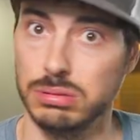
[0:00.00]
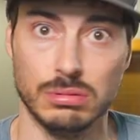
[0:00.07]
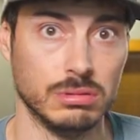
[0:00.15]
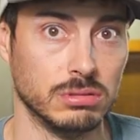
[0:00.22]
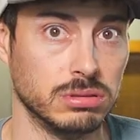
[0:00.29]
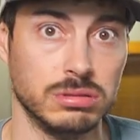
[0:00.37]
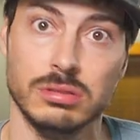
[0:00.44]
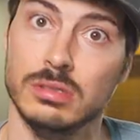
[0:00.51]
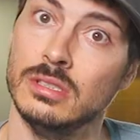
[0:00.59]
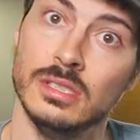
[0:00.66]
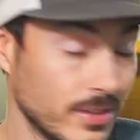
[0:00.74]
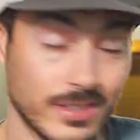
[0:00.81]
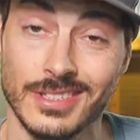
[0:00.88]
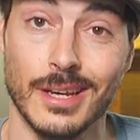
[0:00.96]
whew,
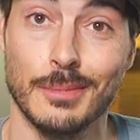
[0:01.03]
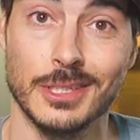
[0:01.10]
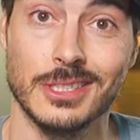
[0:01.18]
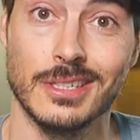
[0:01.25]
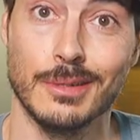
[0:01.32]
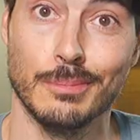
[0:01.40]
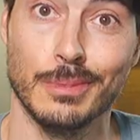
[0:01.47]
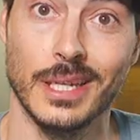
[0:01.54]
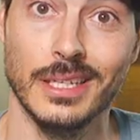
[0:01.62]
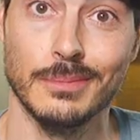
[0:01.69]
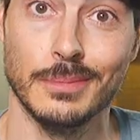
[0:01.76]
there's not much to complain